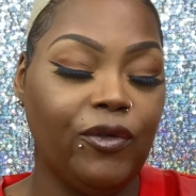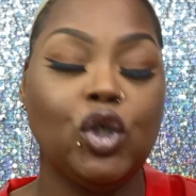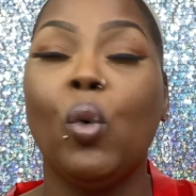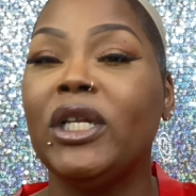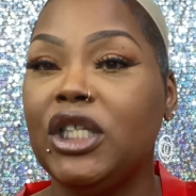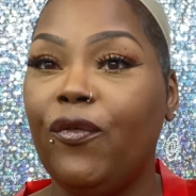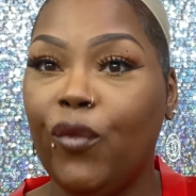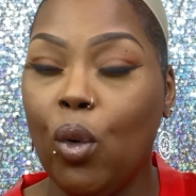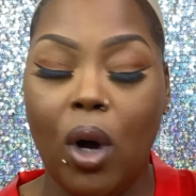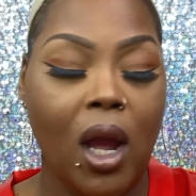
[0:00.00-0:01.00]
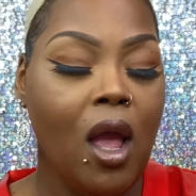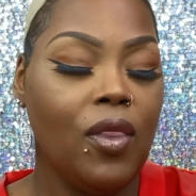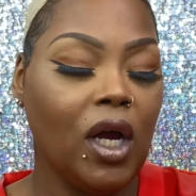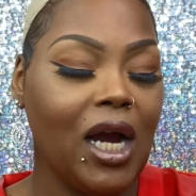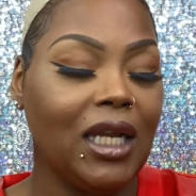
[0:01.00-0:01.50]
24. The
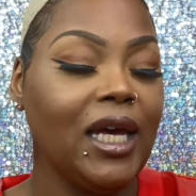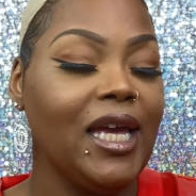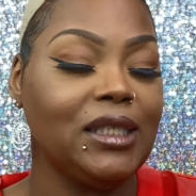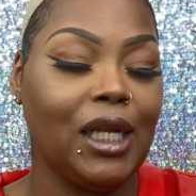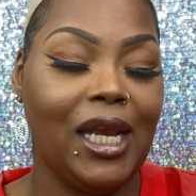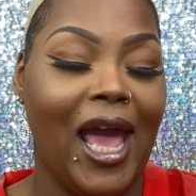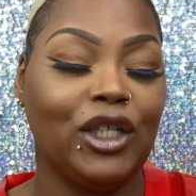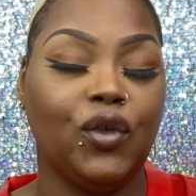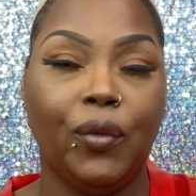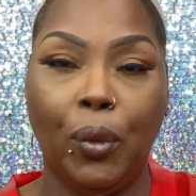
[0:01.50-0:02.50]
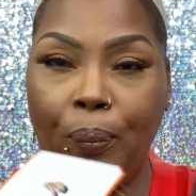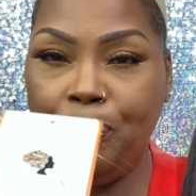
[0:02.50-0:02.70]
color is natural.